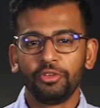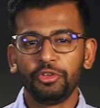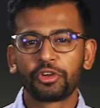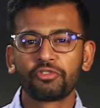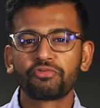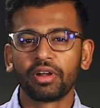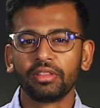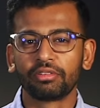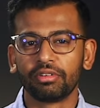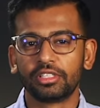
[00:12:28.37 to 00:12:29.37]
You could run
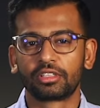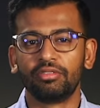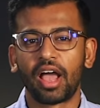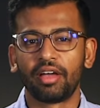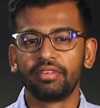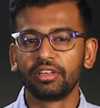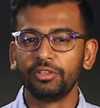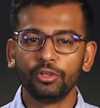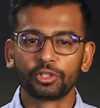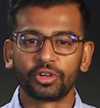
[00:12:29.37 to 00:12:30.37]
the risk of having a
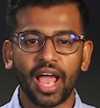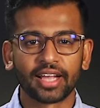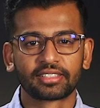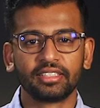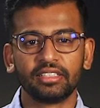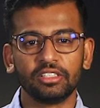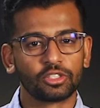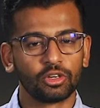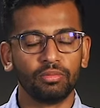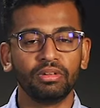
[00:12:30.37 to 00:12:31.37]
user accidentally
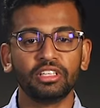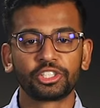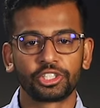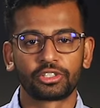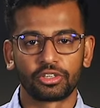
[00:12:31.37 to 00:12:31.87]
install malicious